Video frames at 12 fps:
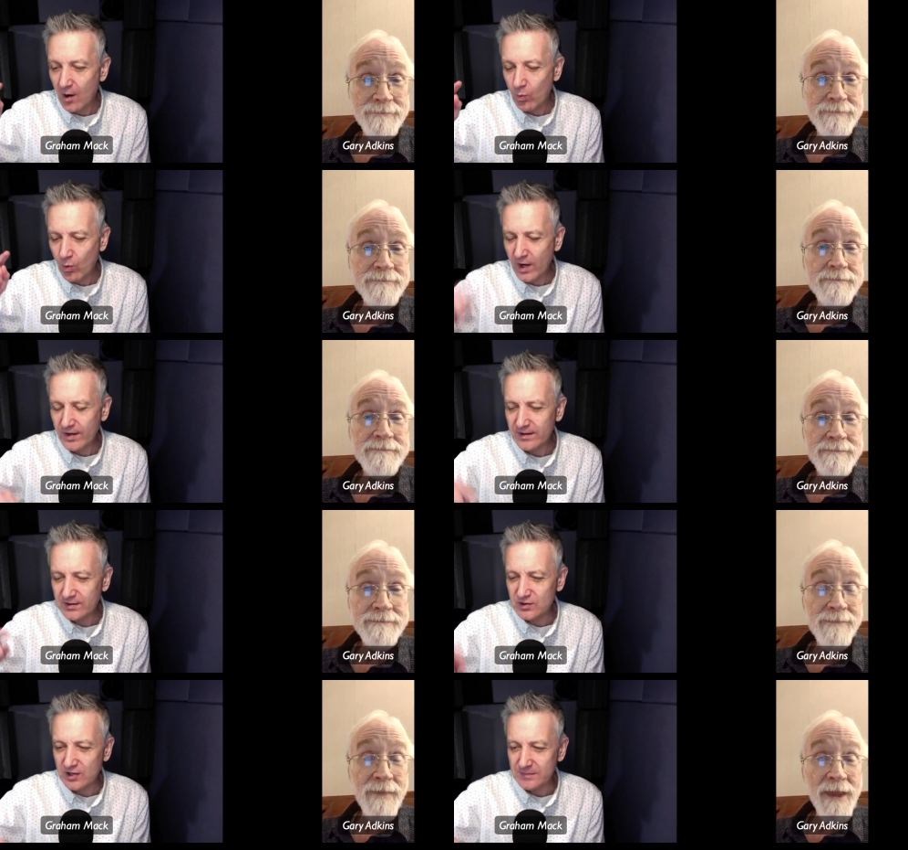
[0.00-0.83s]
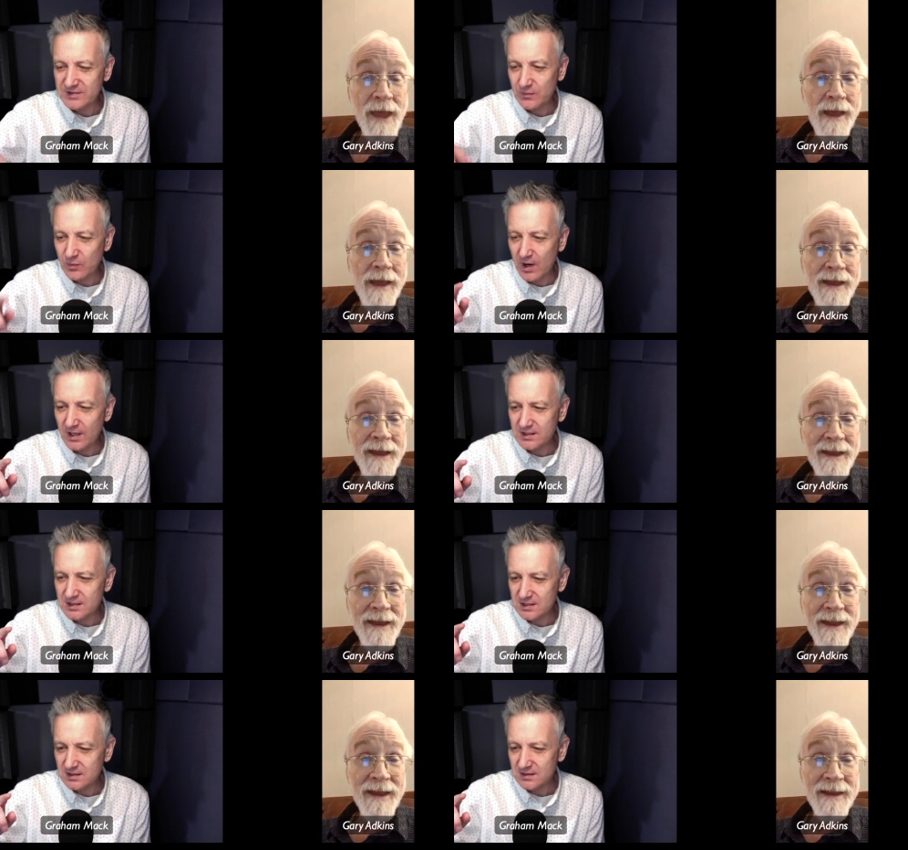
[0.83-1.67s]
Speaker 1: on one of the trips, it
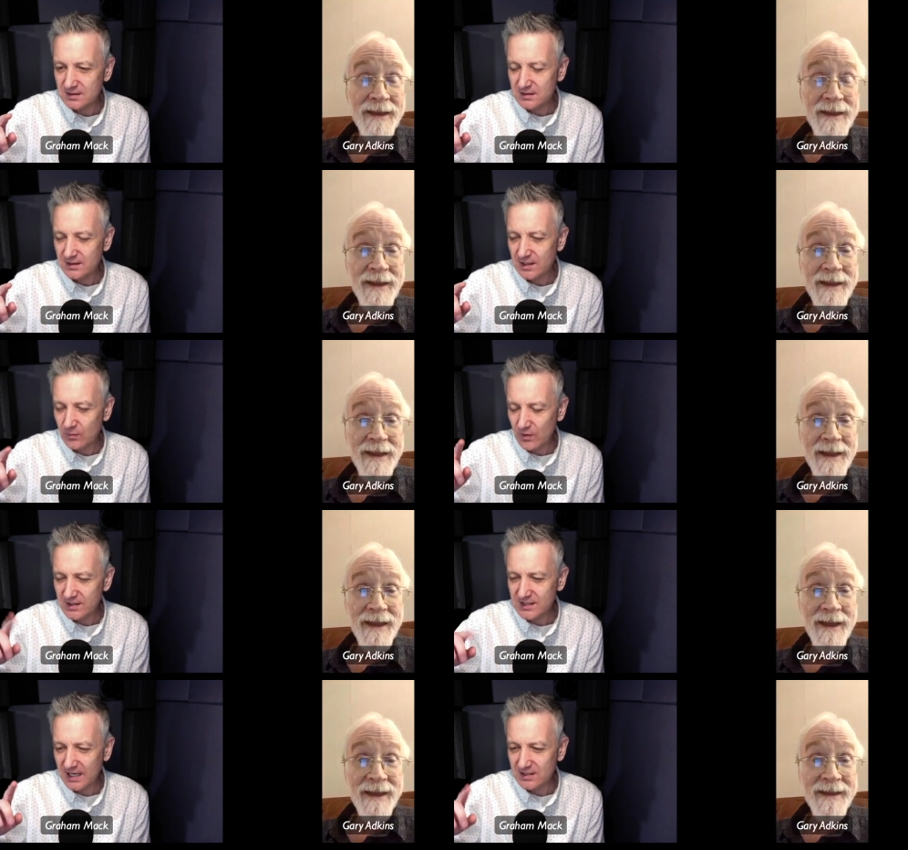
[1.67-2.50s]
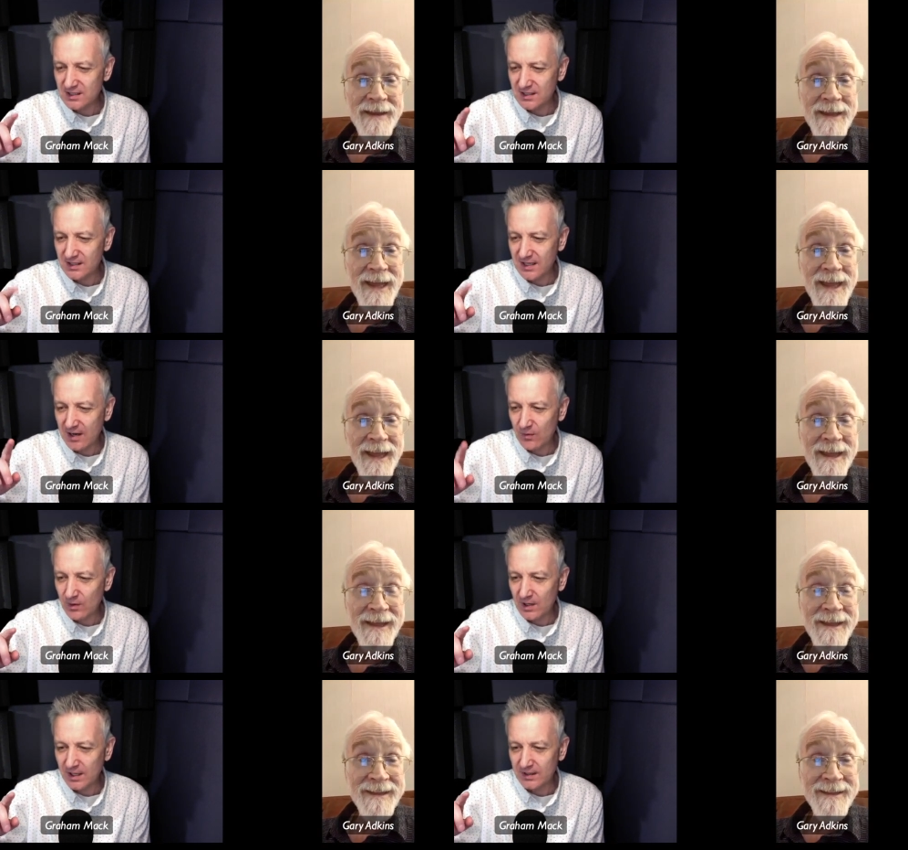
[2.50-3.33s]
was it was actually
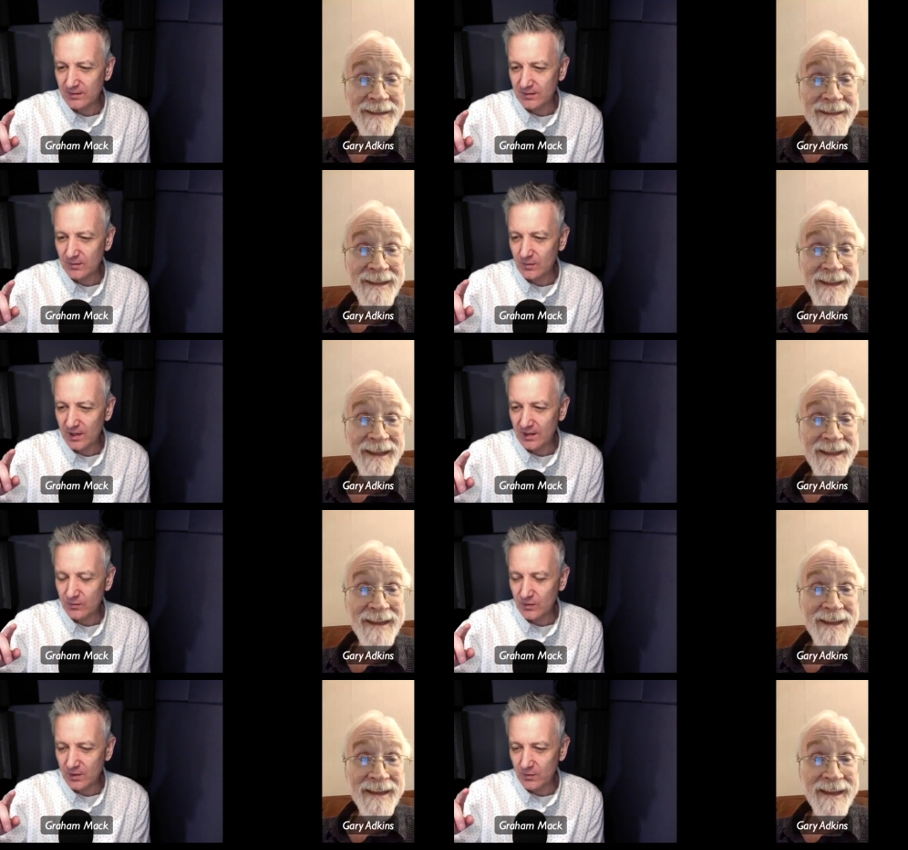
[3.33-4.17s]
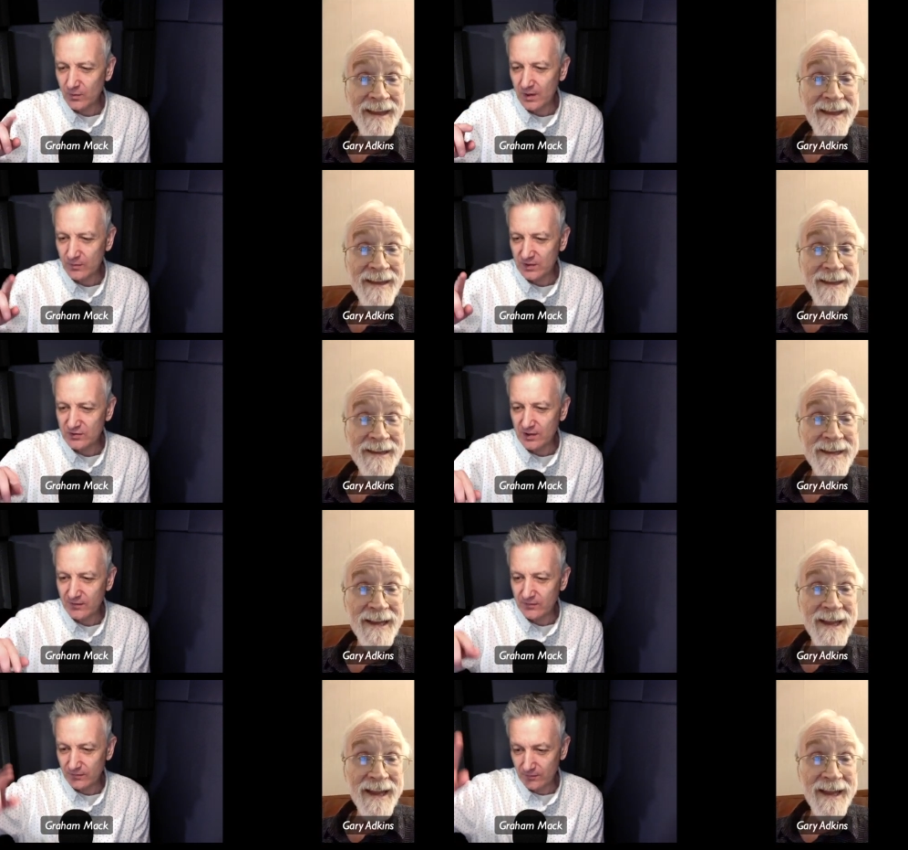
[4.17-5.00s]
that one when we when we
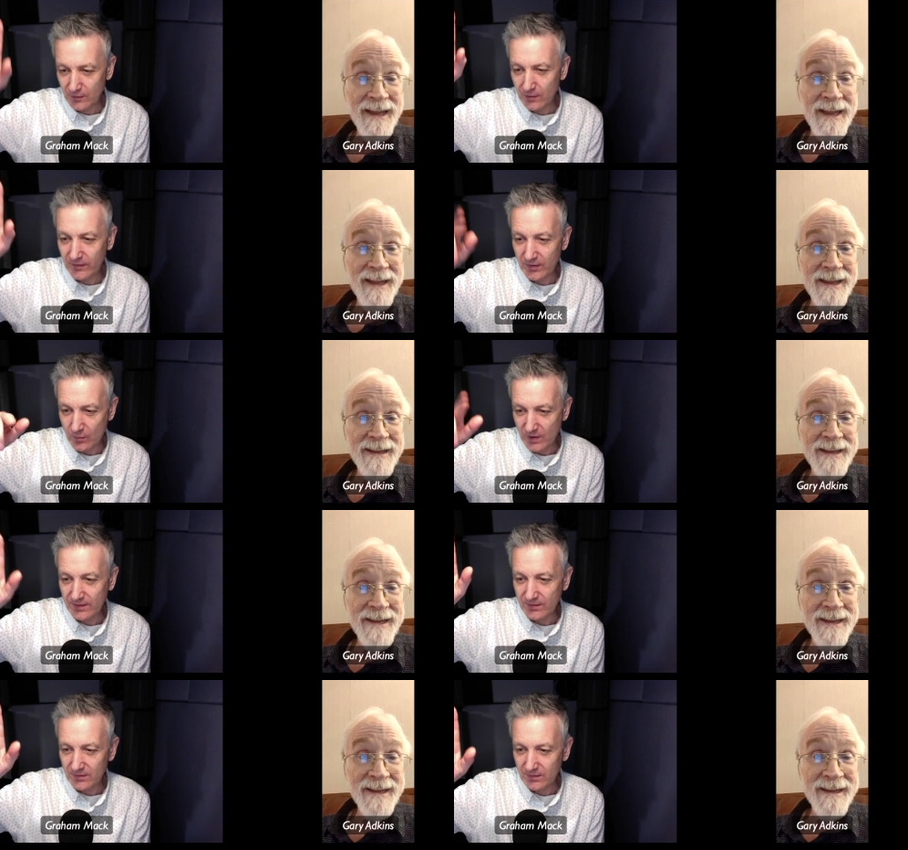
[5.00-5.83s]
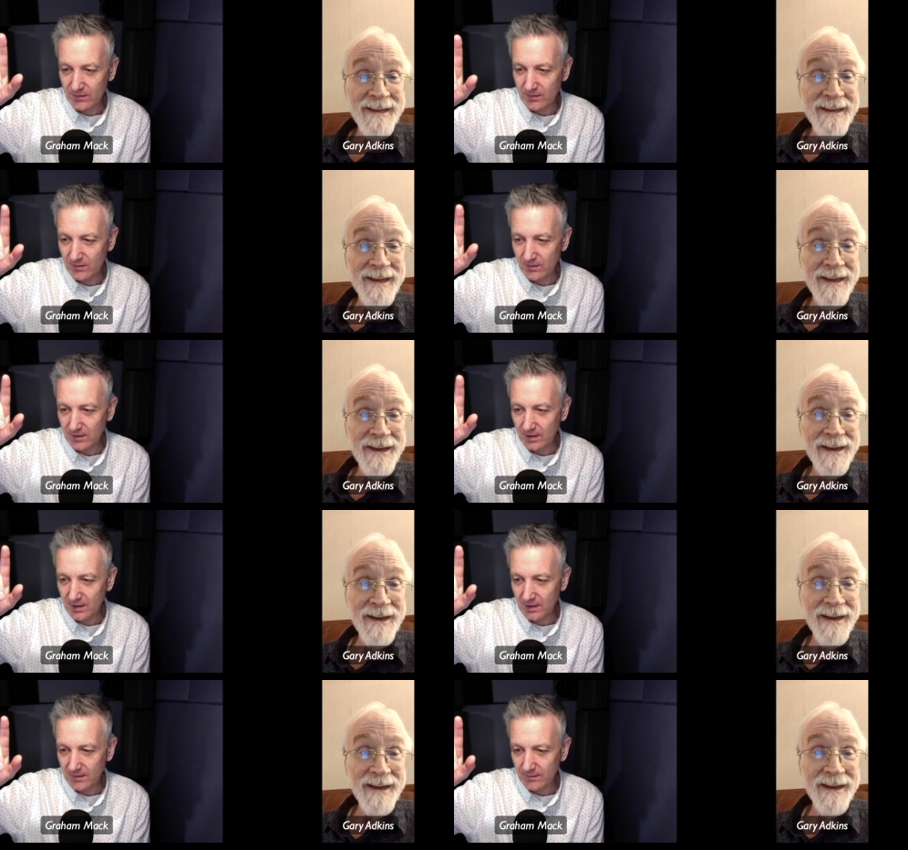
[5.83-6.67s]
drove north and went through
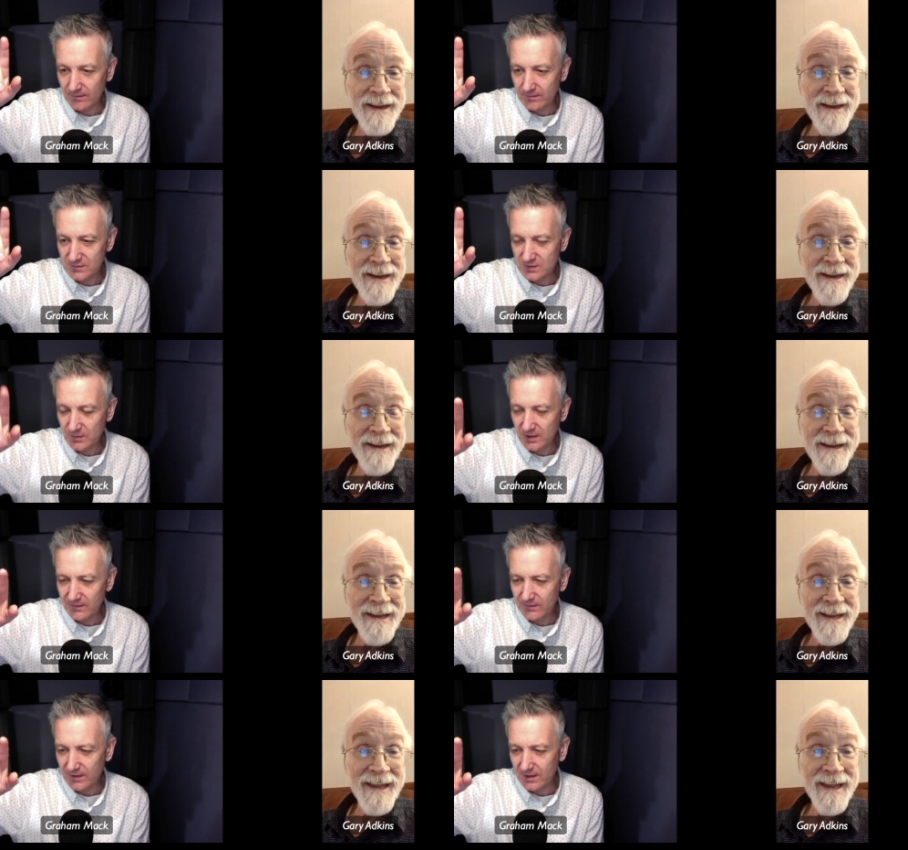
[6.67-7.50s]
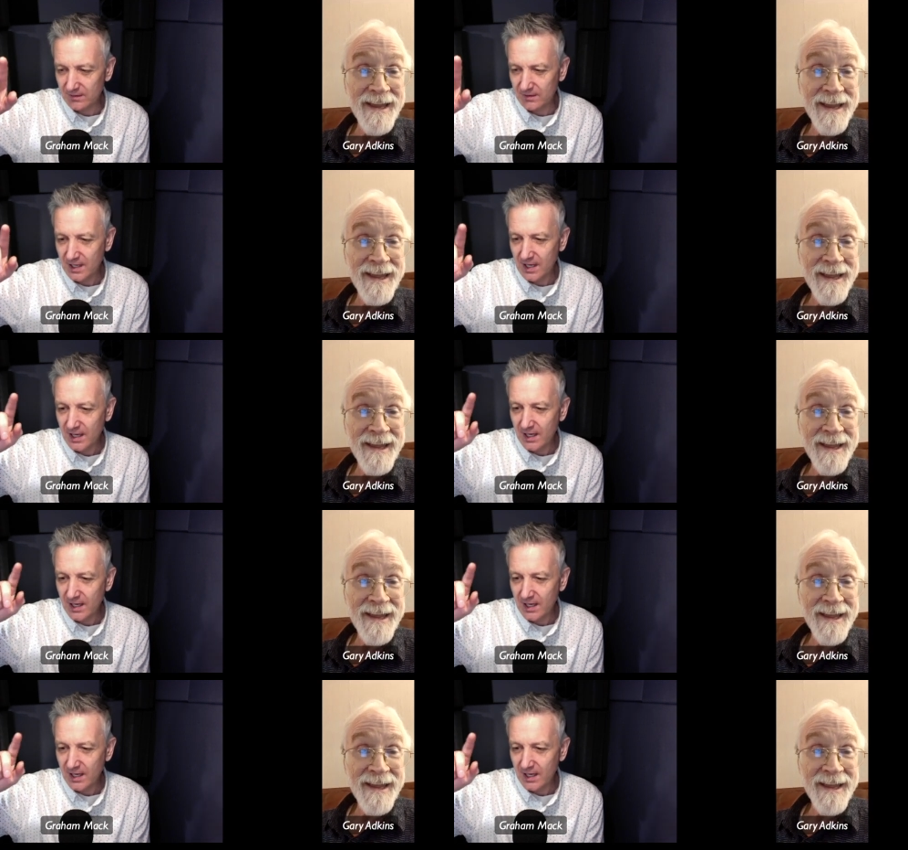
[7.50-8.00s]
um, Springfield,